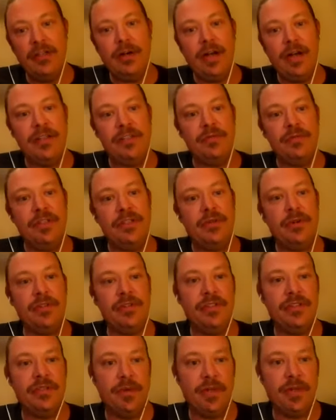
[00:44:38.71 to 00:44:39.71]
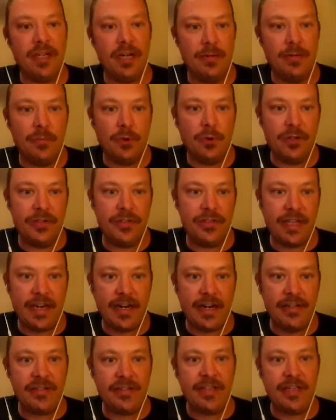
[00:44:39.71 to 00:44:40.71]
as resources become more
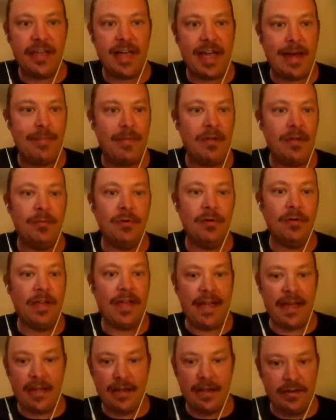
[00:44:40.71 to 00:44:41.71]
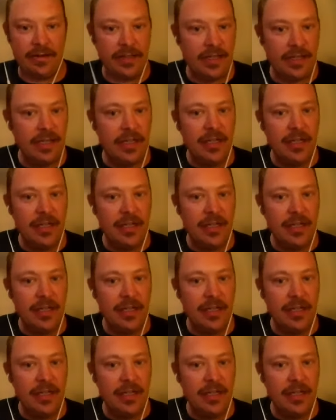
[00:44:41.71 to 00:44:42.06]
scarce and habitable land